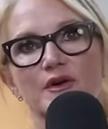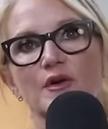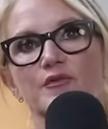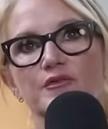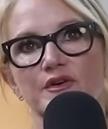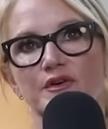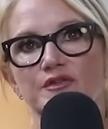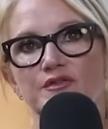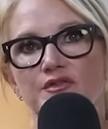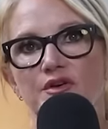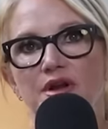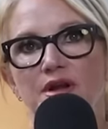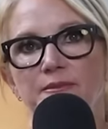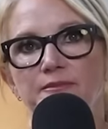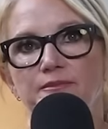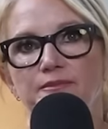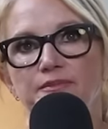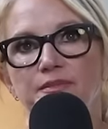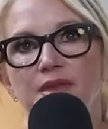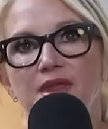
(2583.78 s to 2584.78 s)
I felt
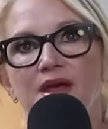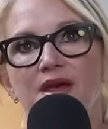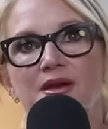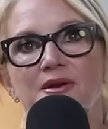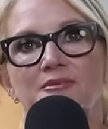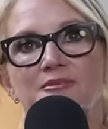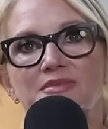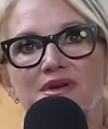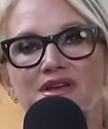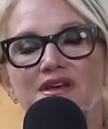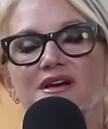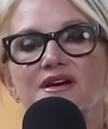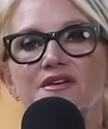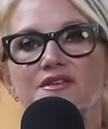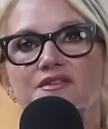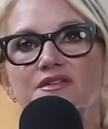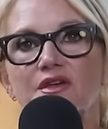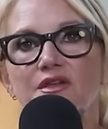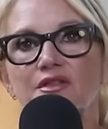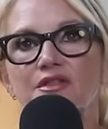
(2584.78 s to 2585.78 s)
frustrated.
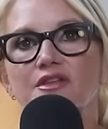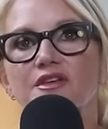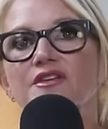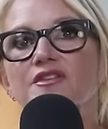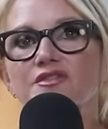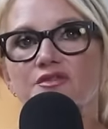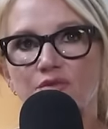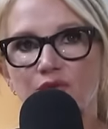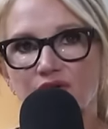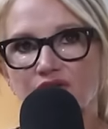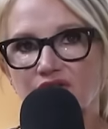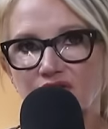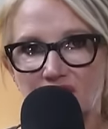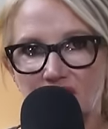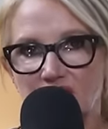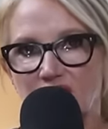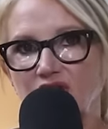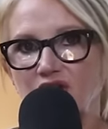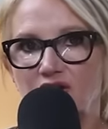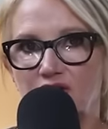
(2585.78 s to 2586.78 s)
Because this was
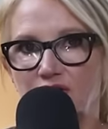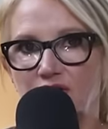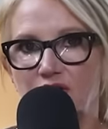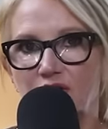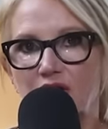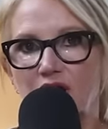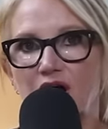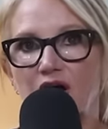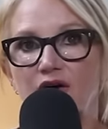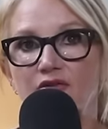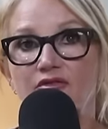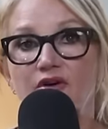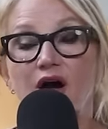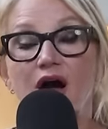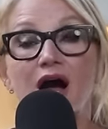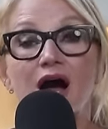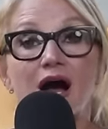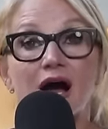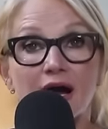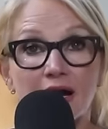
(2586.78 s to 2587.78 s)
a year of
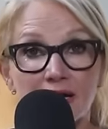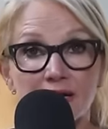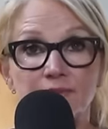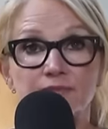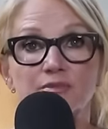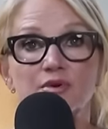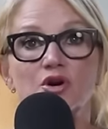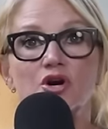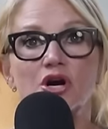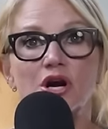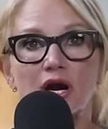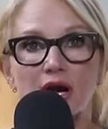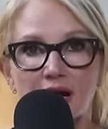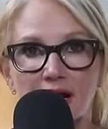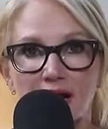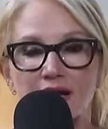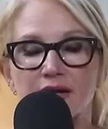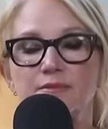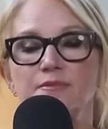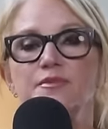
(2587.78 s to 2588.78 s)
hyper,
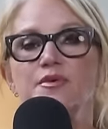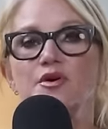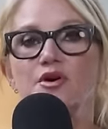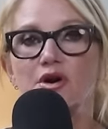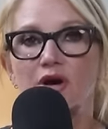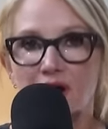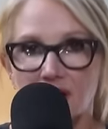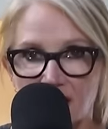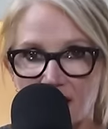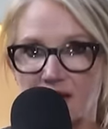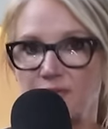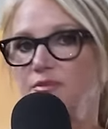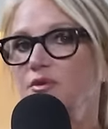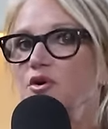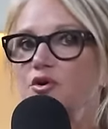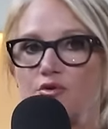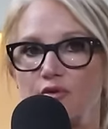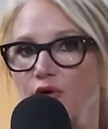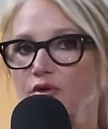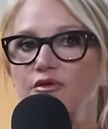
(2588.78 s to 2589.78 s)
hyper,
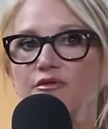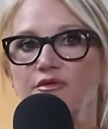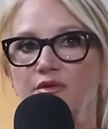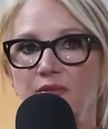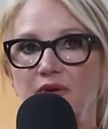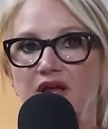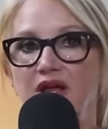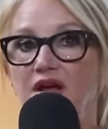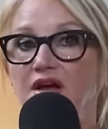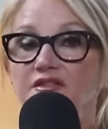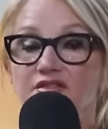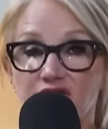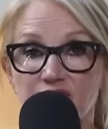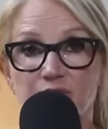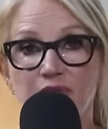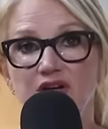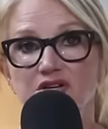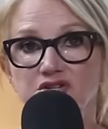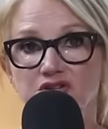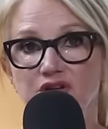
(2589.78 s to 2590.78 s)
hyper growth for me,
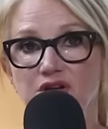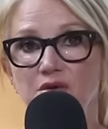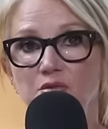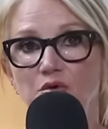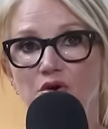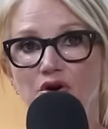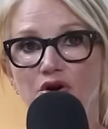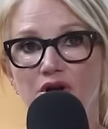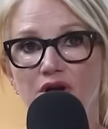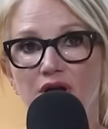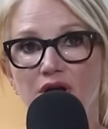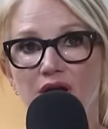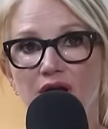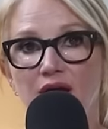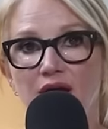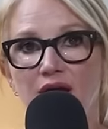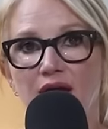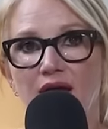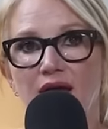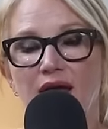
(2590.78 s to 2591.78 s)
especially at work.
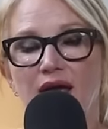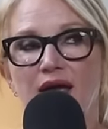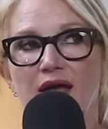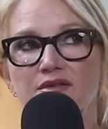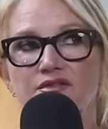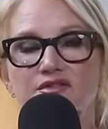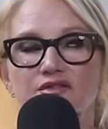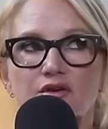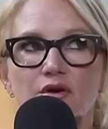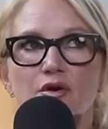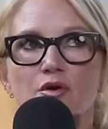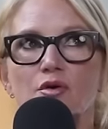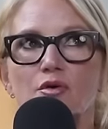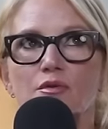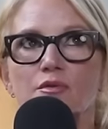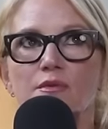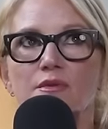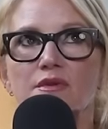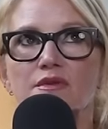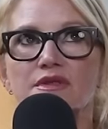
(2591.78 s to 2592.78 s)
And
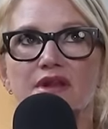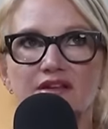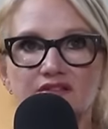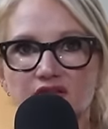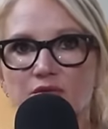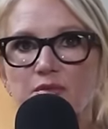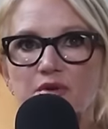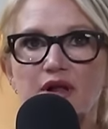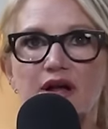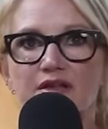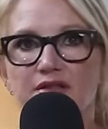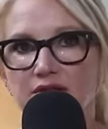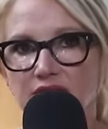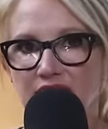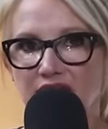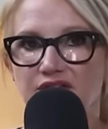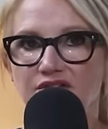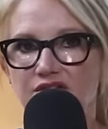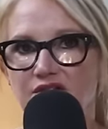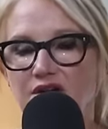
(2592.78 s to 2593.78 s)
so let's apply the
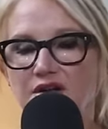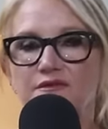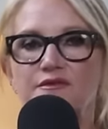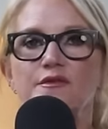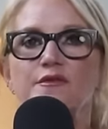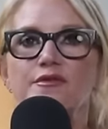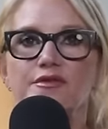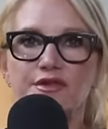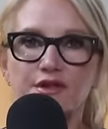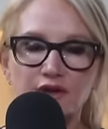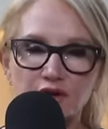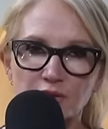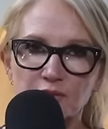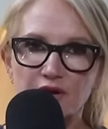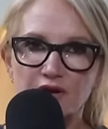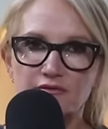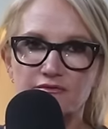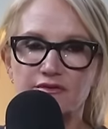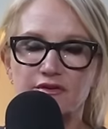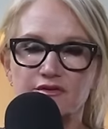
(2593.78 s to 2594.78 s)
lesson. If you think
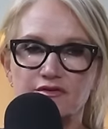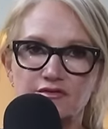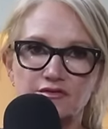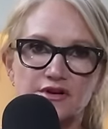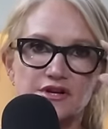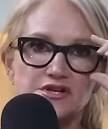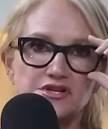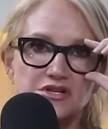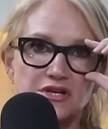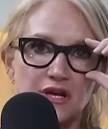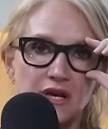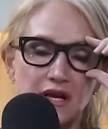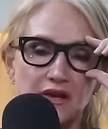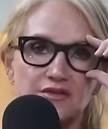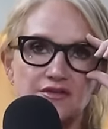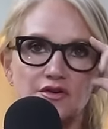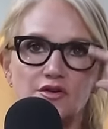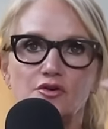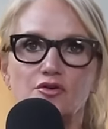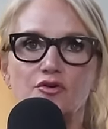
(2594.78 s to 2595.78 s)
about frustration
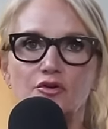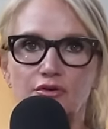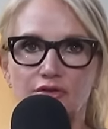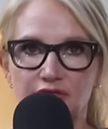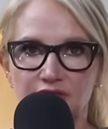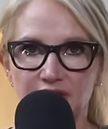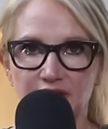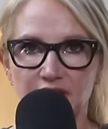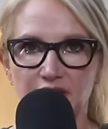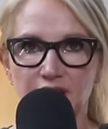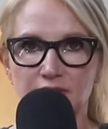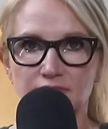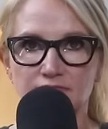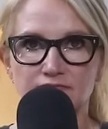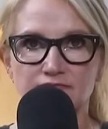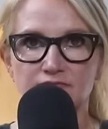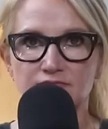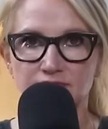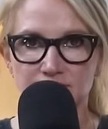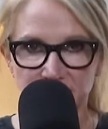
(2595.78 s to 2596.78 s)
as a good thing,
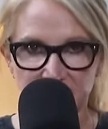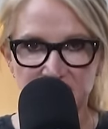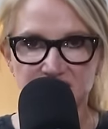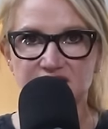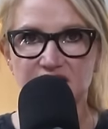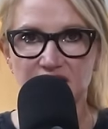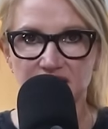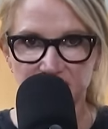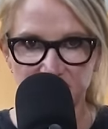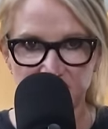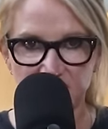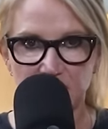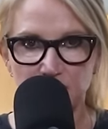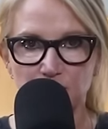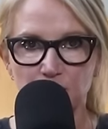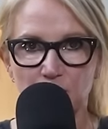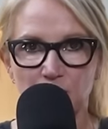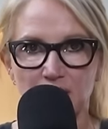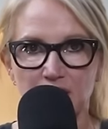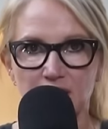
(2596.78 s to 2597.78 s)
that's kind of
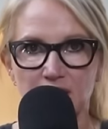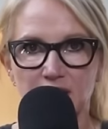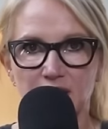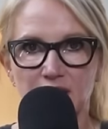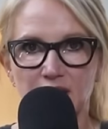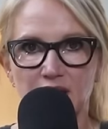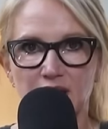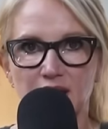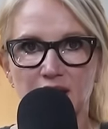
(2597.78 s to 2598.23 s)
step one.